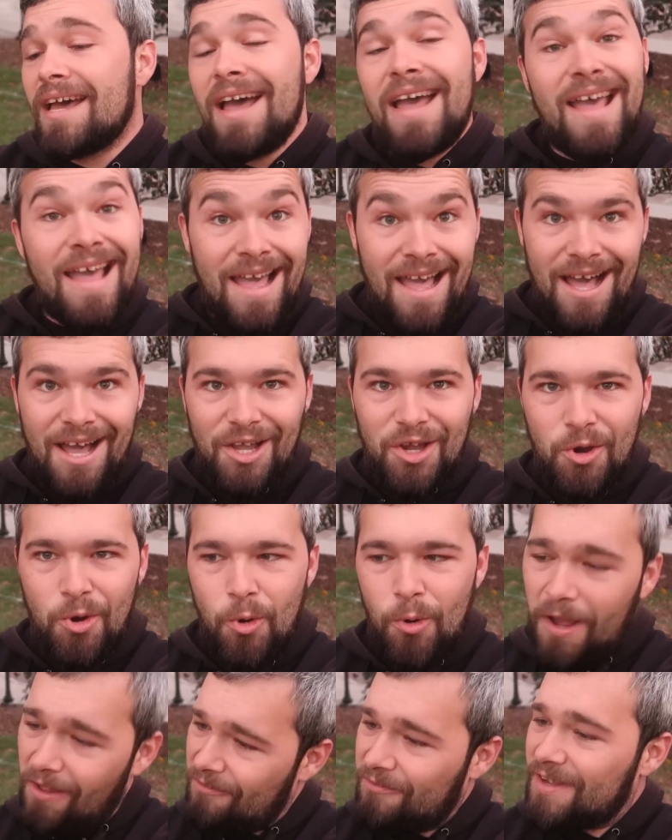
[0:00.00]
a
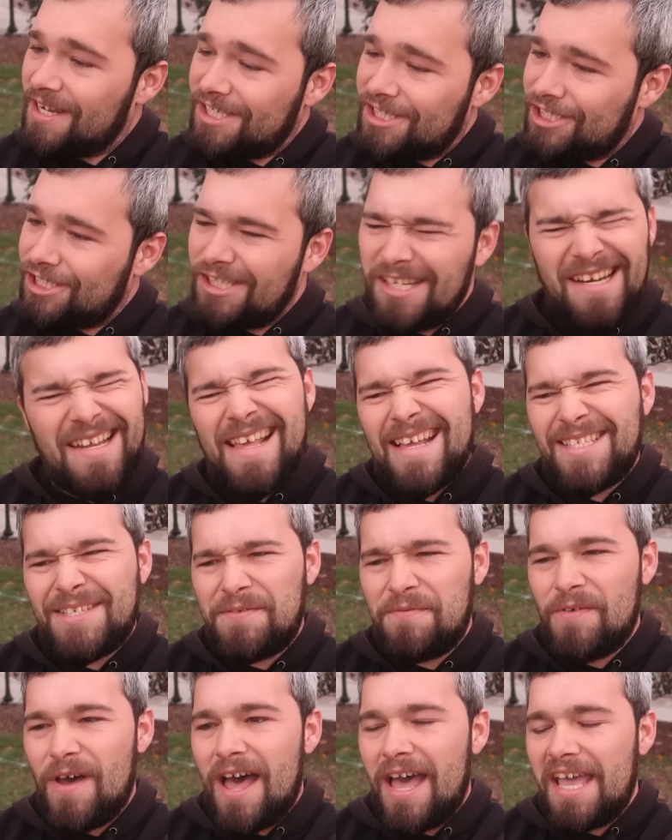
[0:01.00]
Qwilfish. That's
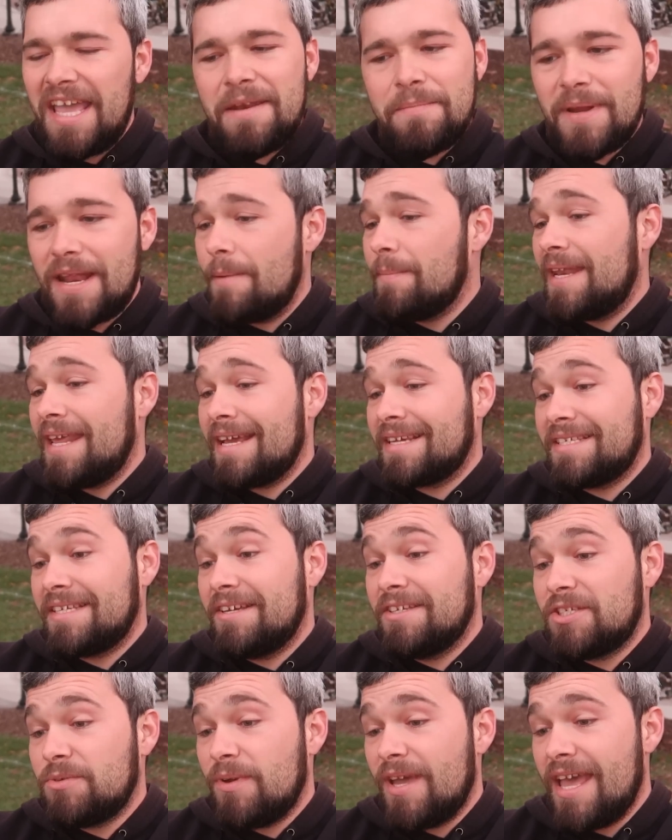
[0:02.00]
fine, but how many
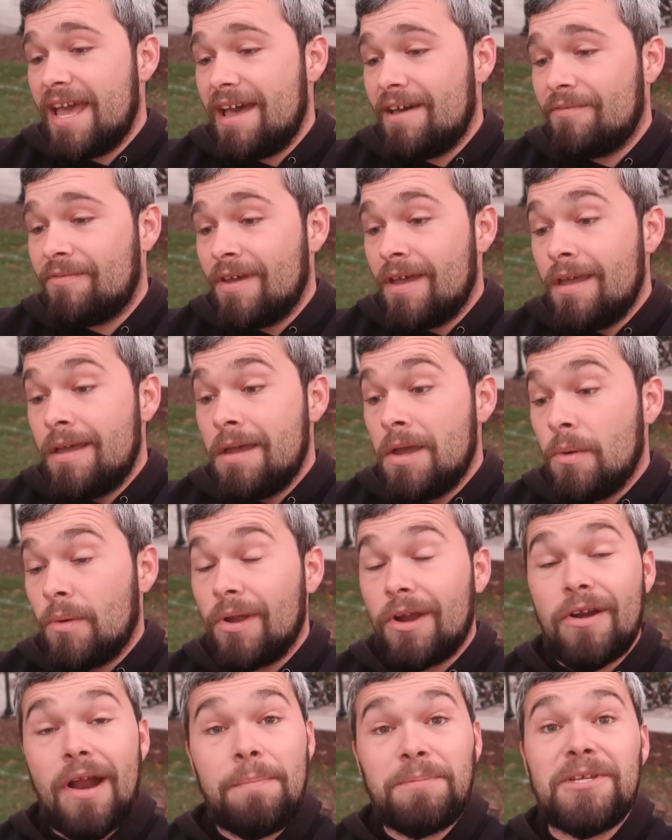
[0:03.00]
XLs do we have?
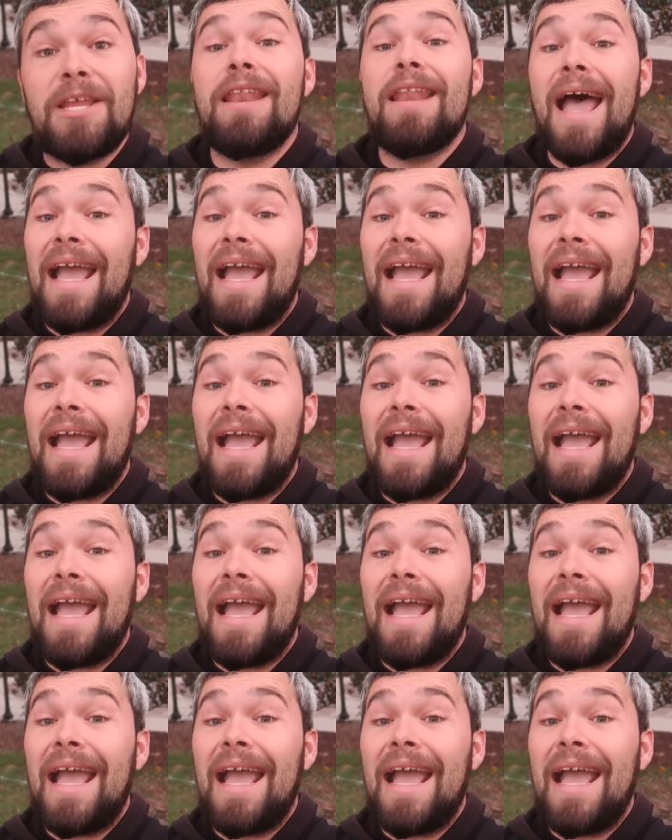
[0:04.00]
We are up to